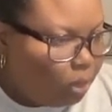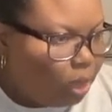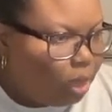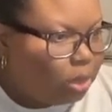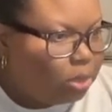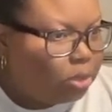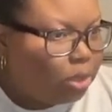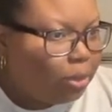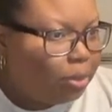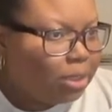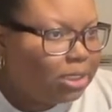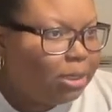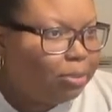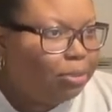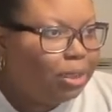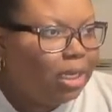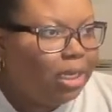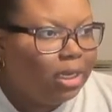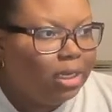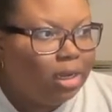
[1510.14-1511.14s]
So, because I'm
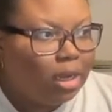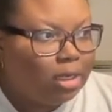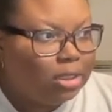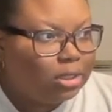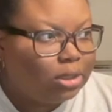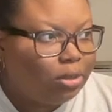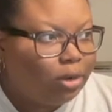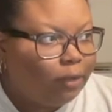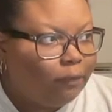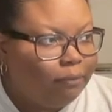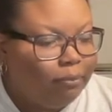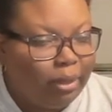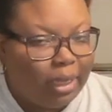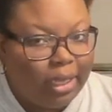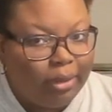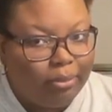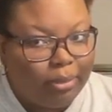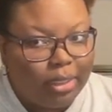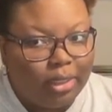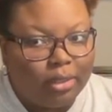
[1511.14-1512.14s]
thinking also of
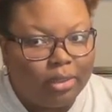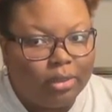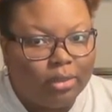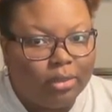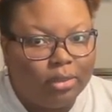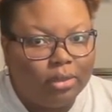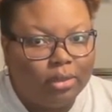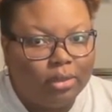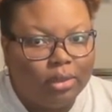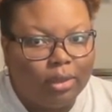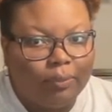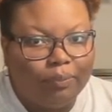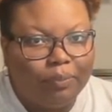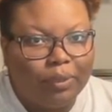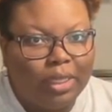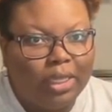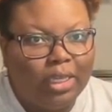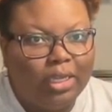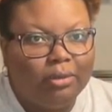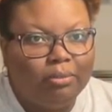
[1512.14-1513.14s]
Bambi. I'm
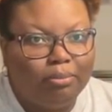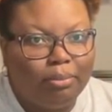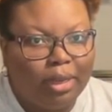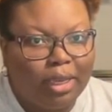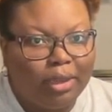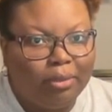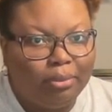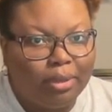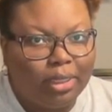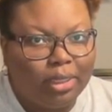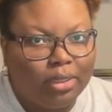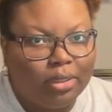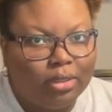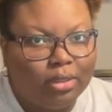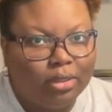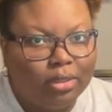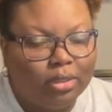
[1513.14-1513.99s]
thinking Bambi.